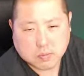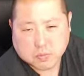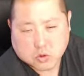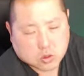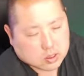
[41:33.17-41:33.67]

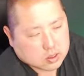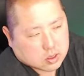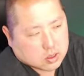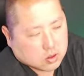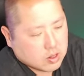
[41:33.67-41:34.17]
Chris, are
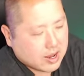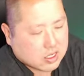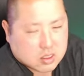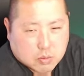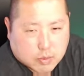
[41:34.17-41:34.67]
you
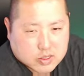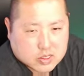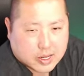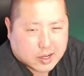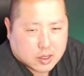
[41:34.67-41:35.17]
asking me about
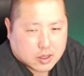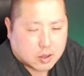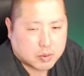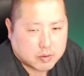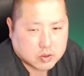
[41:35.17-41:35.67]
Stanley Cup
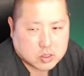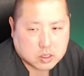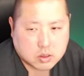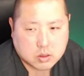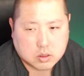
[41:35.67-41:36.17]
every
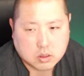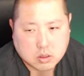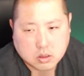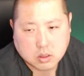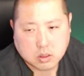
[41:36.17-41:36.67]
single
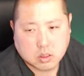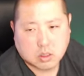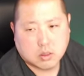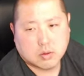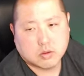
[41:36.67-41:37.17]

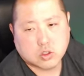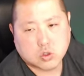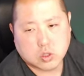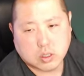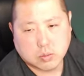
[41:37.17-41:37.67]

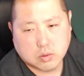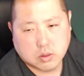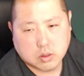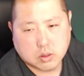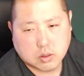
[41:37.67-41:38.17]
stream?
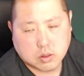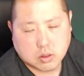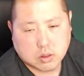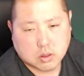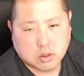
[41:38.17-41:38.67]

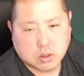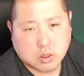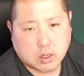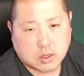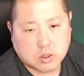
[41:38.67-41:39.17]

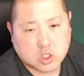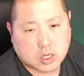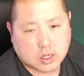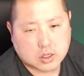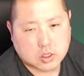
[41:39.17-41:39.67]
I want to
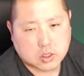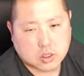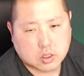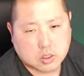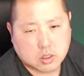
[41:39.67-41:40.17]

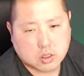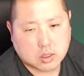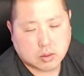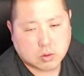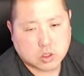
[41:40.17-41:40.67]

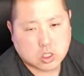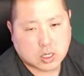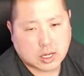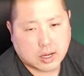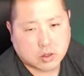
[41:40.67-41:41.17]
check
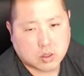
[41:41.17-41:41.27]
out